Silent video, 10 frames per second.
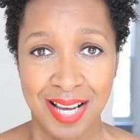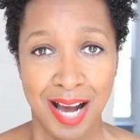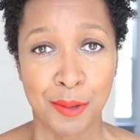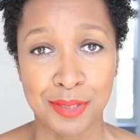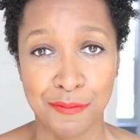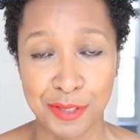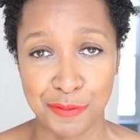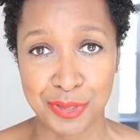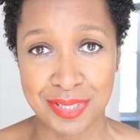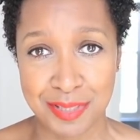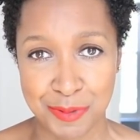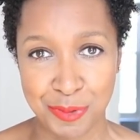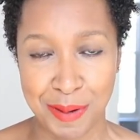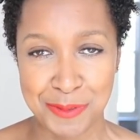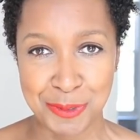I would love it if you did
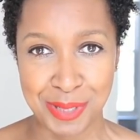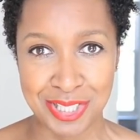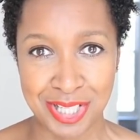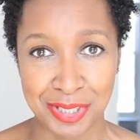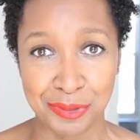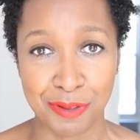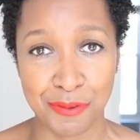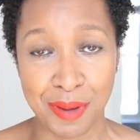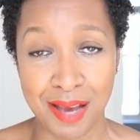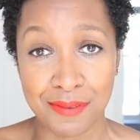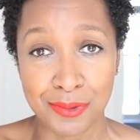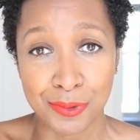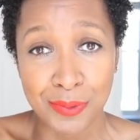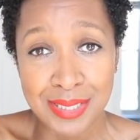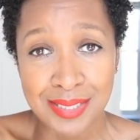subscribe to my channel if you haven't
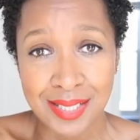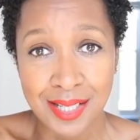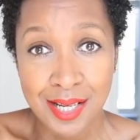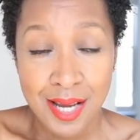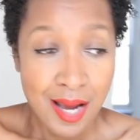already.